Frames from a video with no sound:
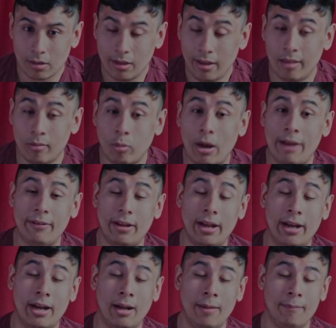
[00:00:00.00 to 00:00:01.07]
His wife
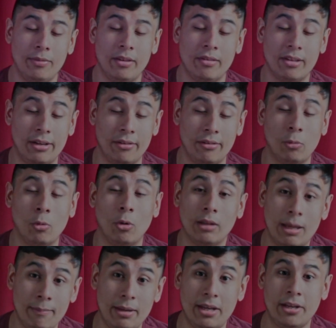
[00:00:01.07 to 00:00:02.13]
decides, like, well,
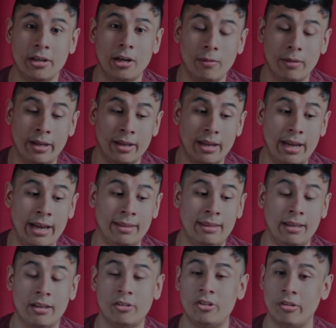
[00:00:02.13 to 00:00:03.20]
let me go. Like, I
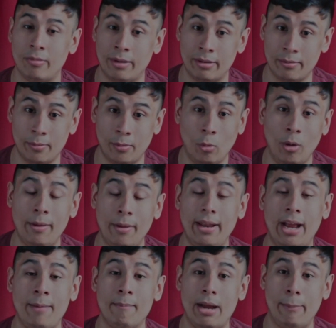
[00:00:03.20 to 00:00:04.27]
think it's just because I'm a woman,
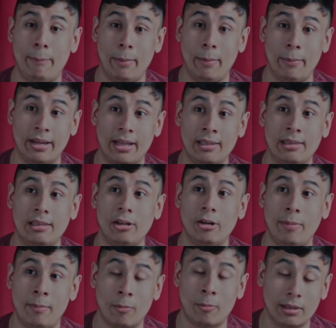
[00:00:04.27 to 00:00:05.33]
I might be able to get a
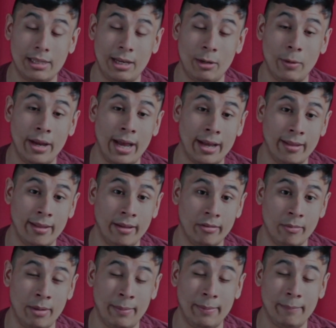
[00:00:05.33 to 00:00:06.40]
little bit more leeway out of
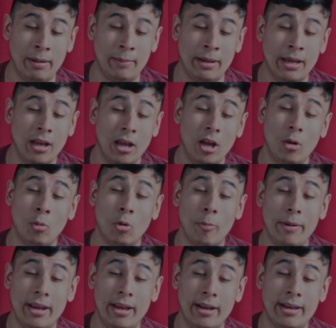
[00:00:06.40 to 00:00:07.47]
this, and maybe we'll
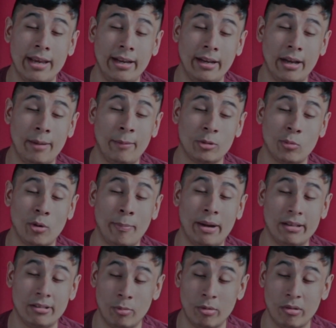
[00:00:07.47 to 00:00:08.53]
be getting a much more
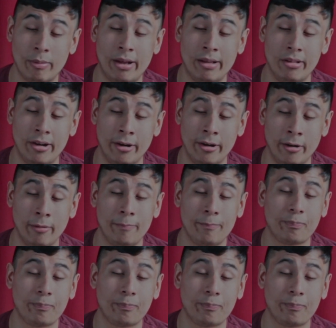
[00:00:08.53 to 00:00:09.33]
positive response out of her.